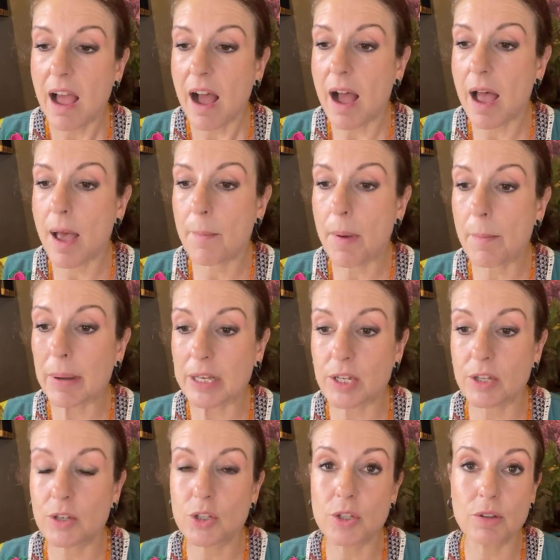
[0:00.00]

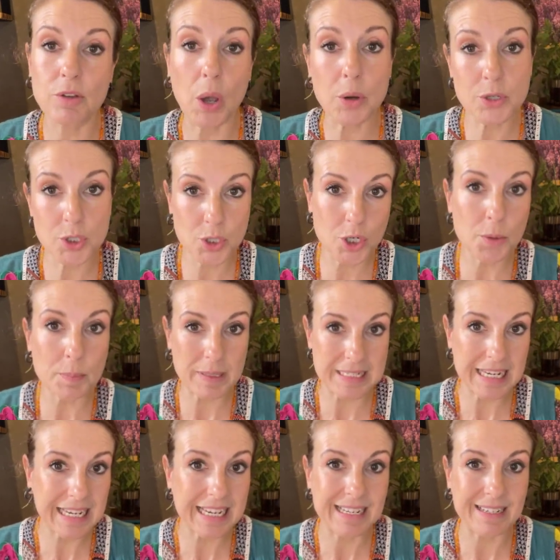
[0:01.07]
but those 2
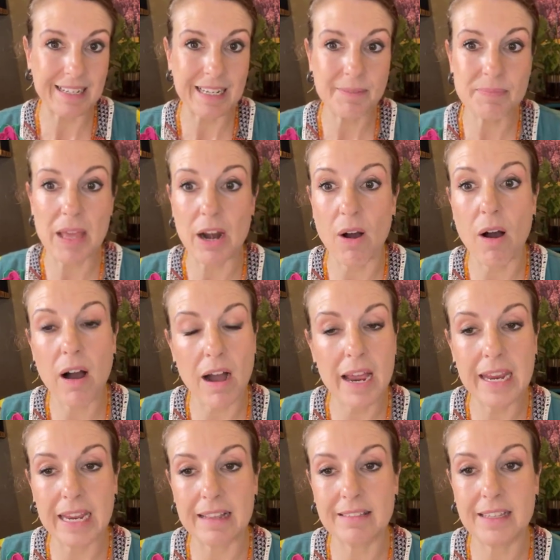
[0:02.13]
particularly that are high
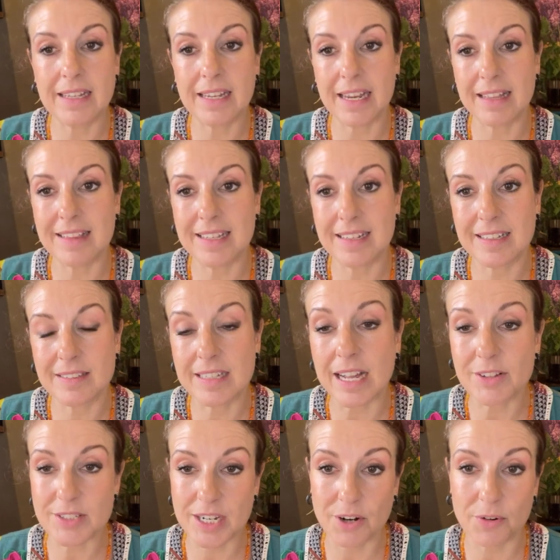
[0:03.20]
in the
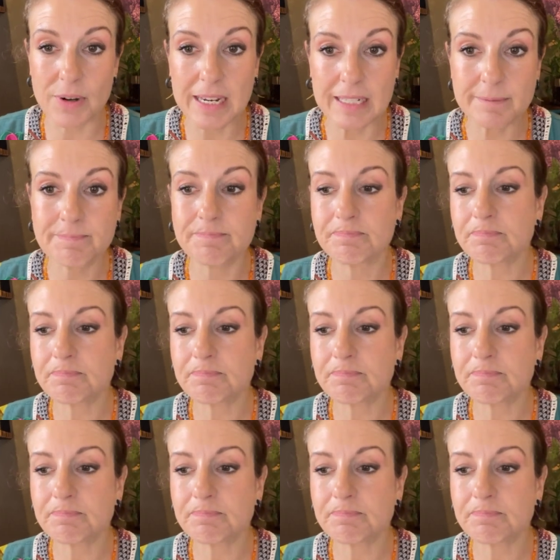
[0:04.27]
Delta-3-carene,